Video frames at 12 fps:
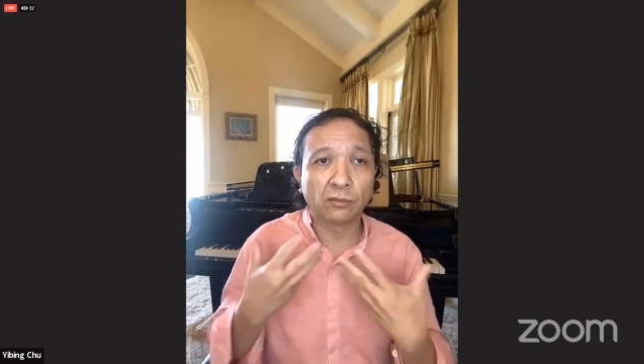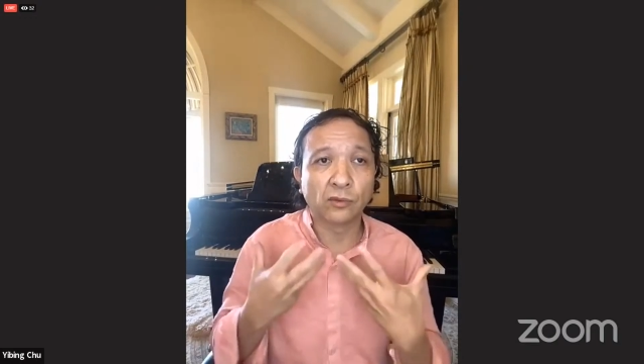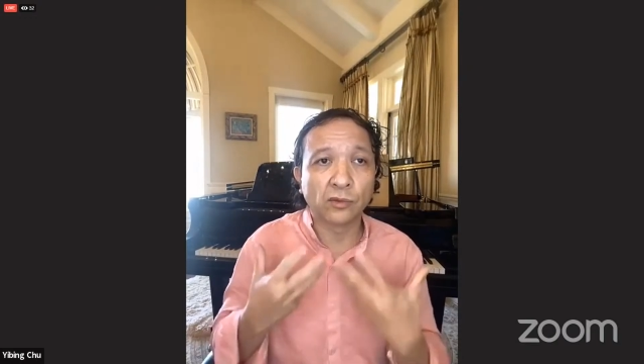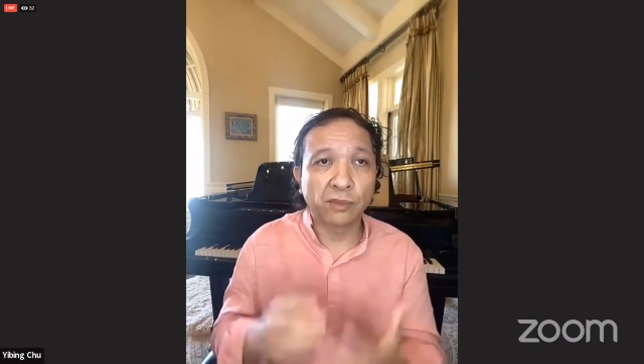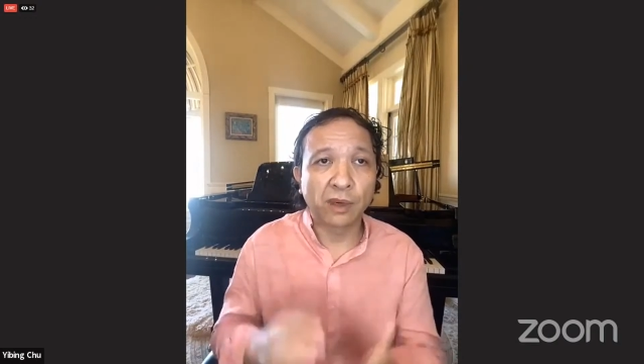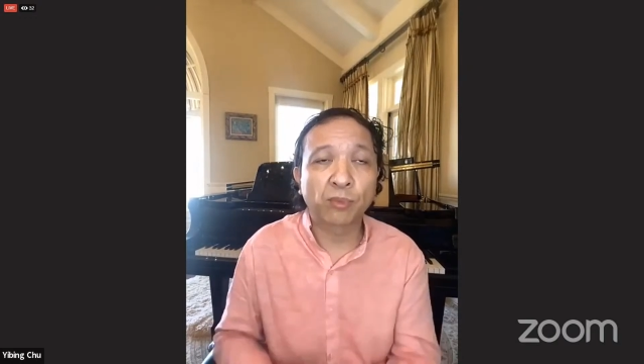
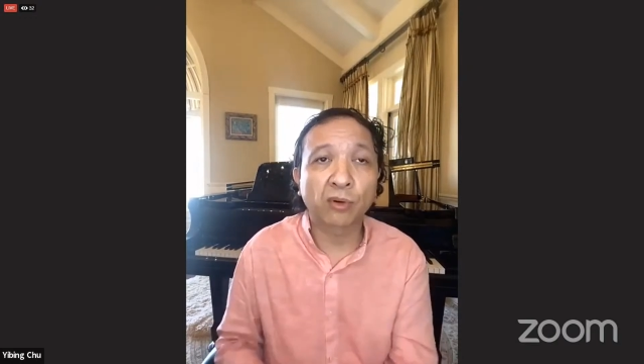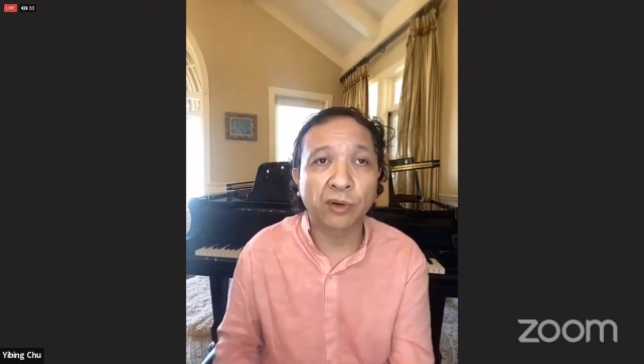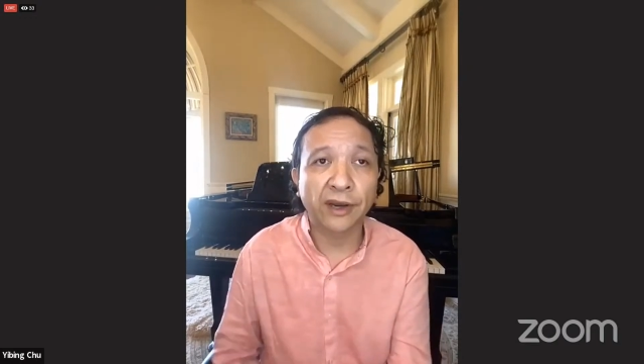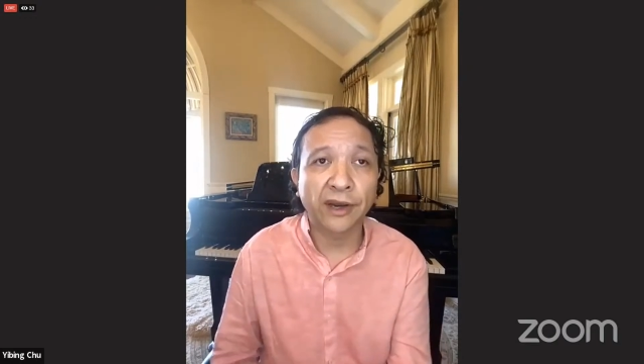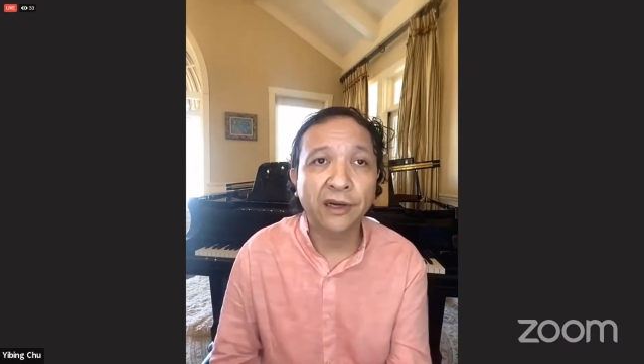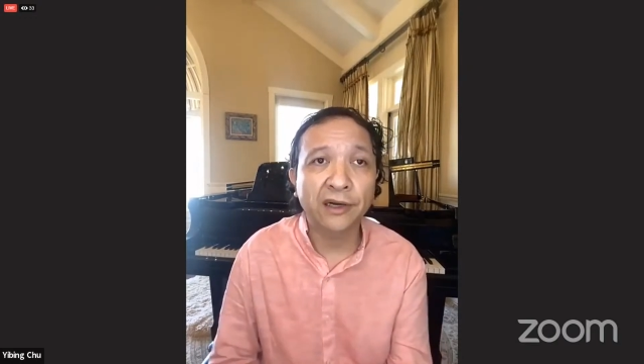with my poor
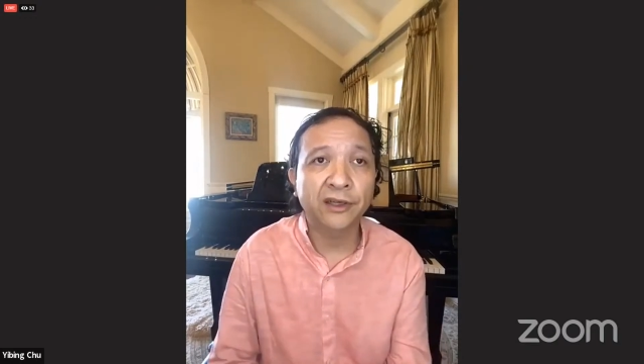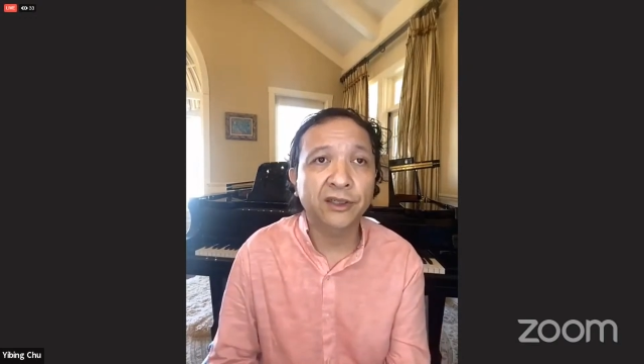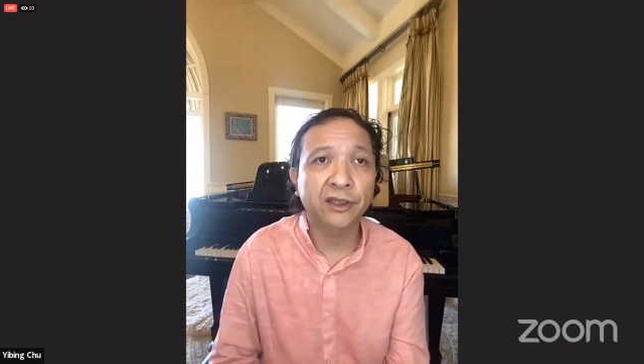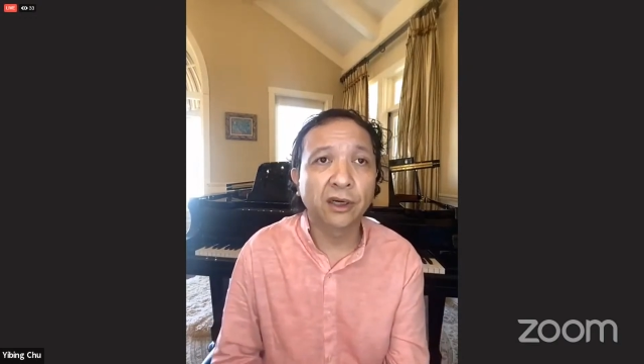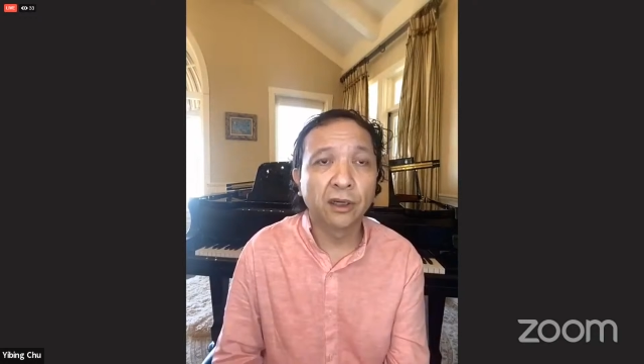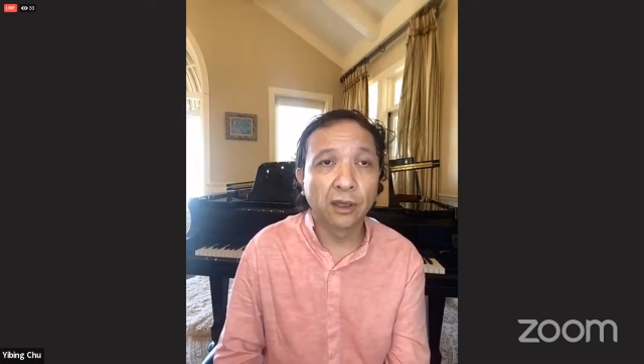
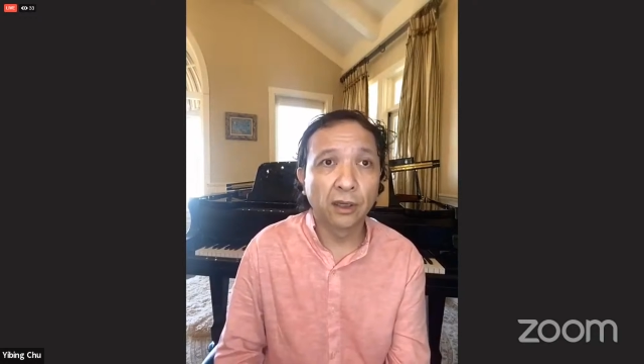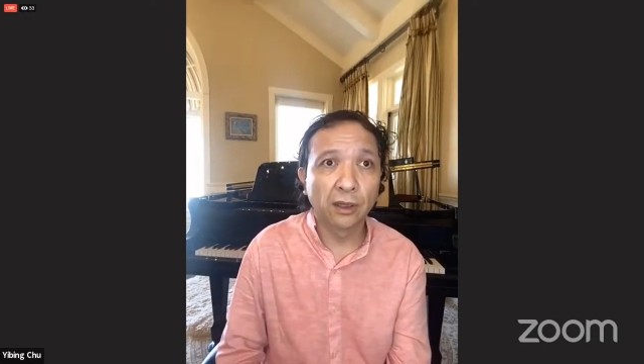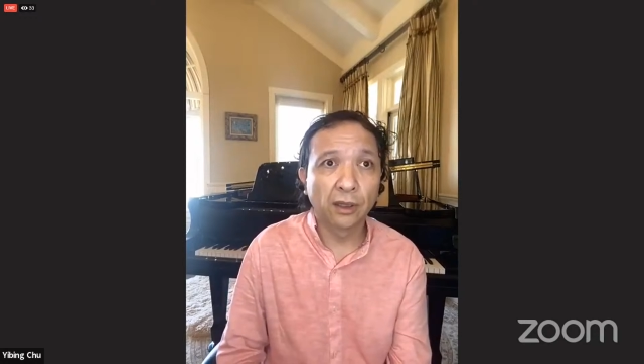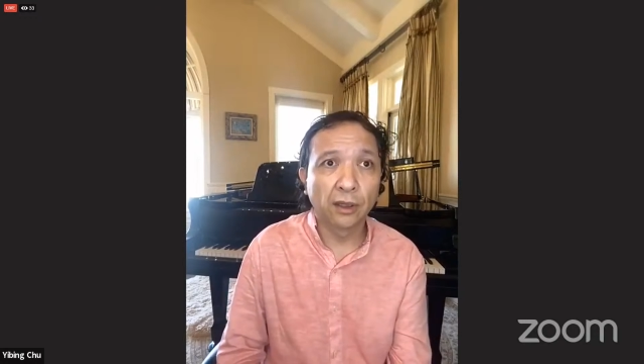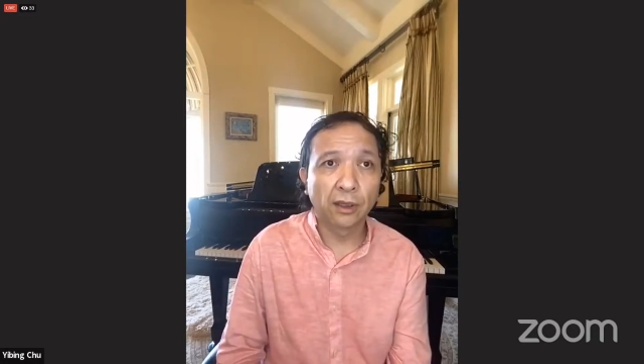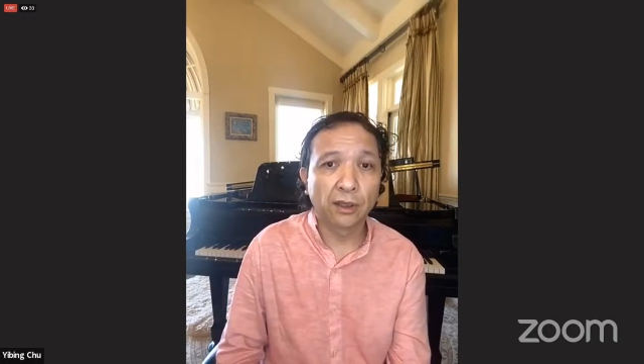English,
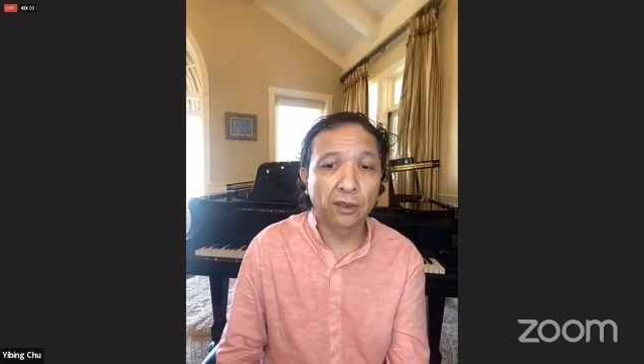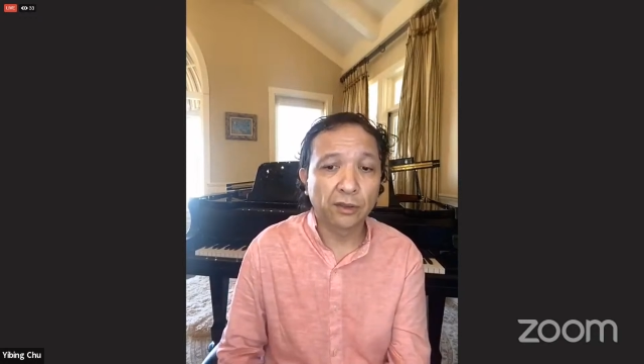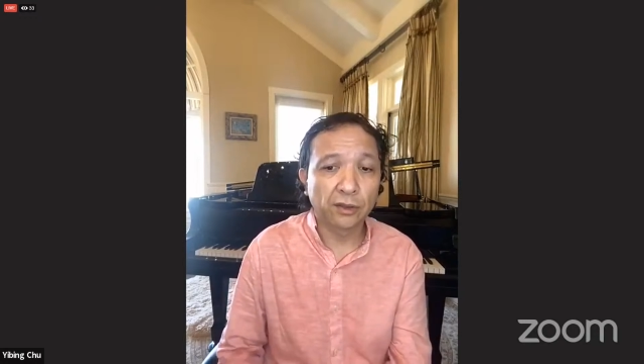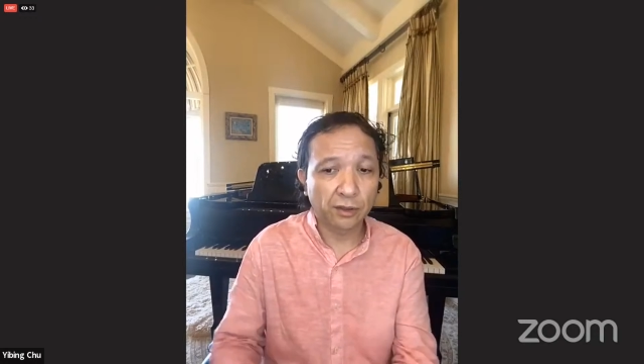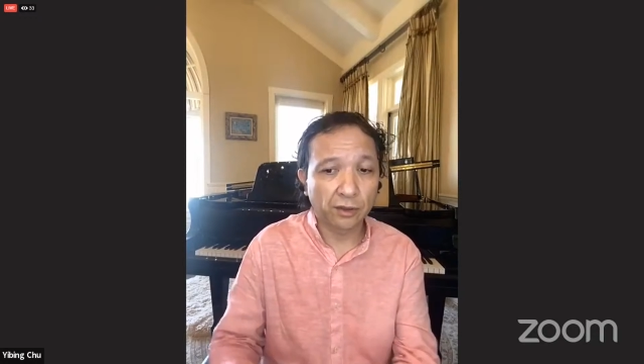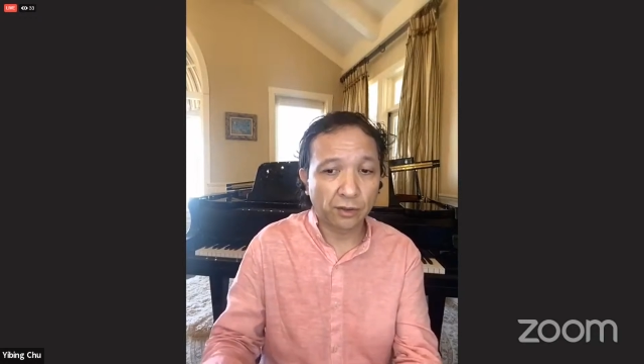
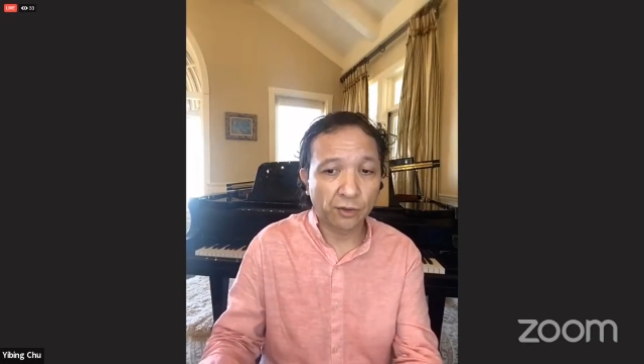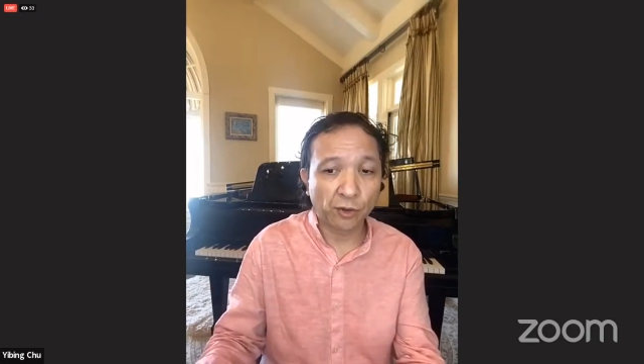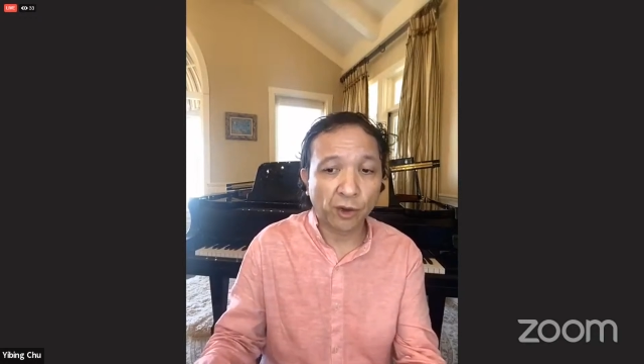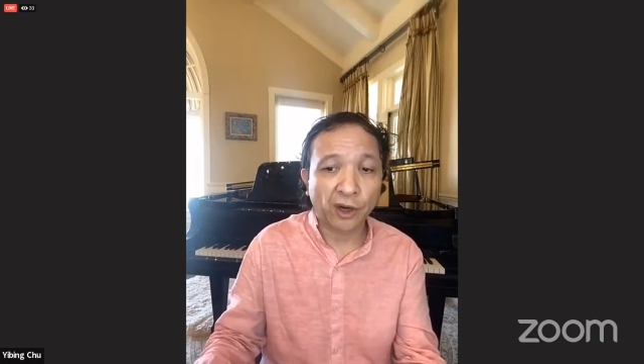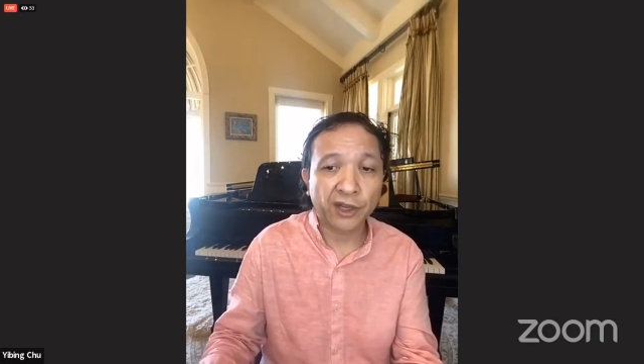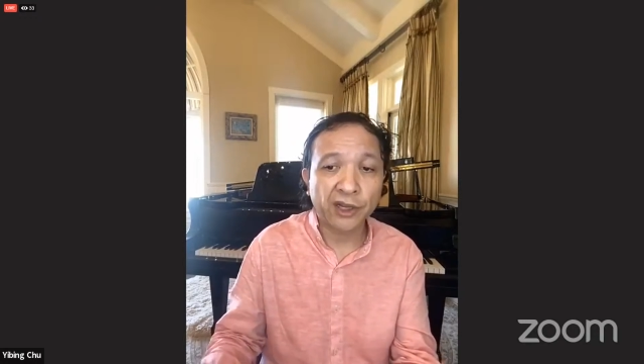
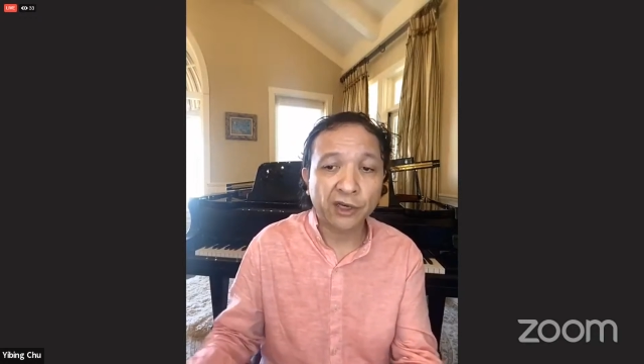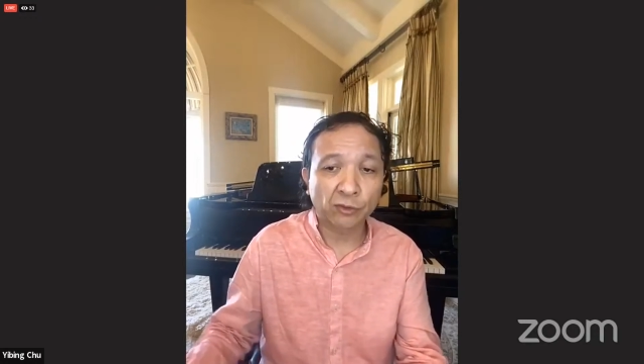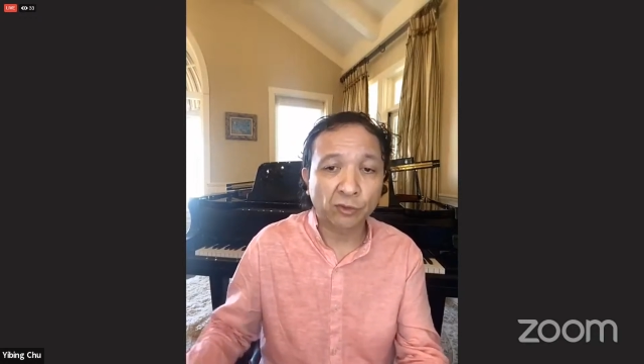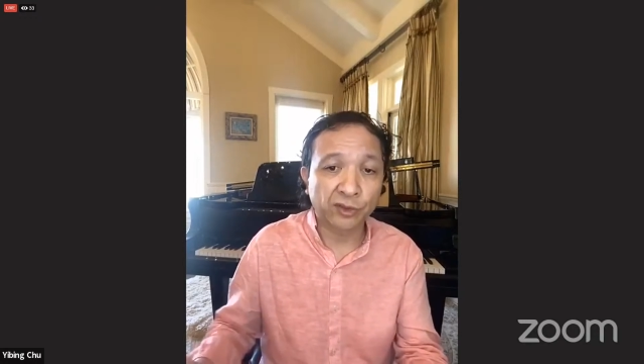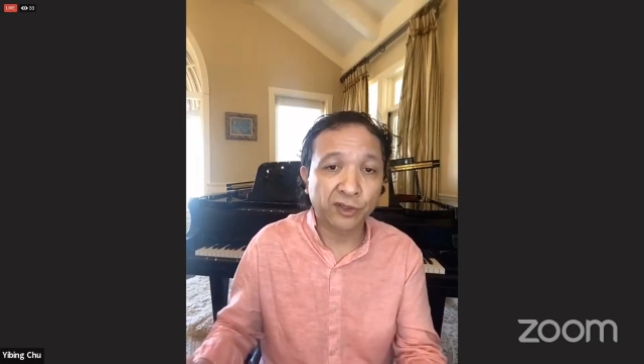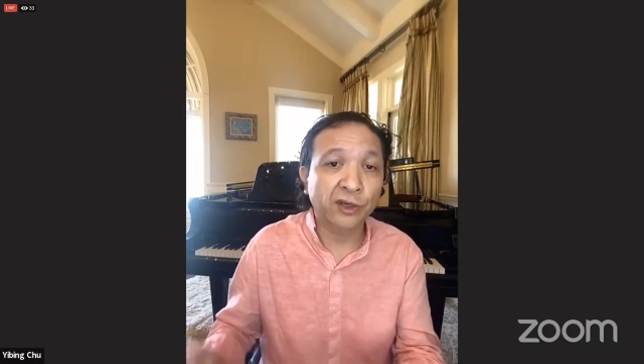you are here
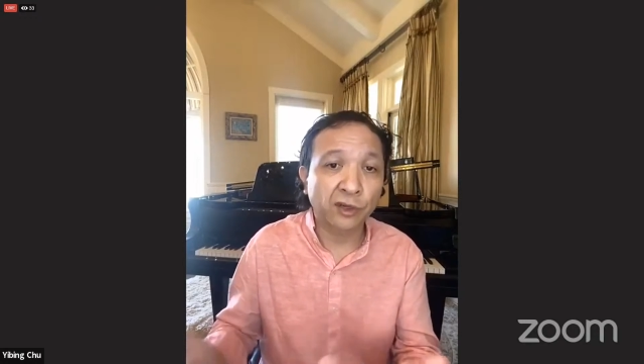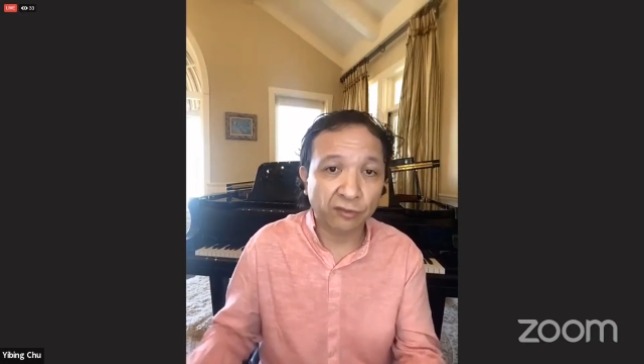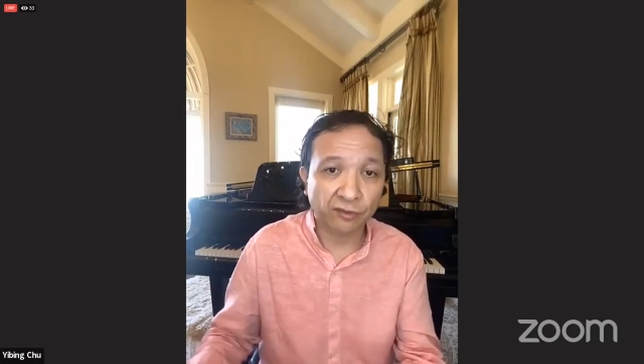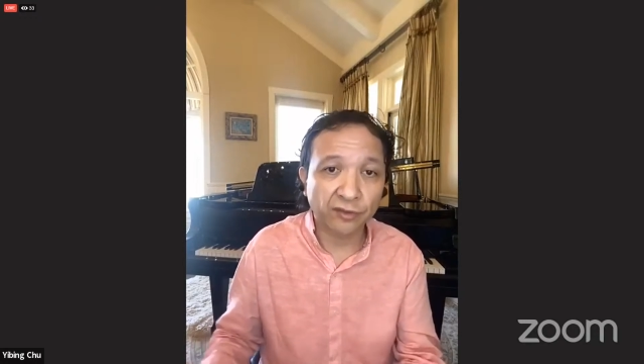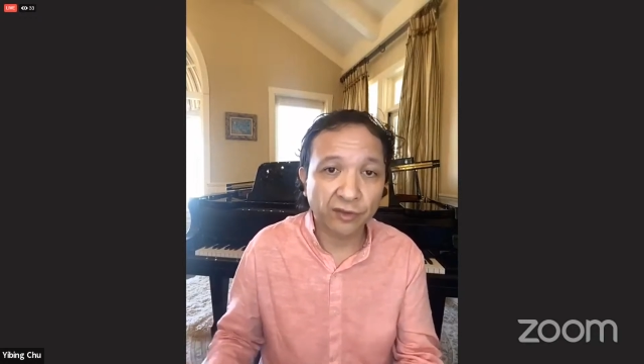to serve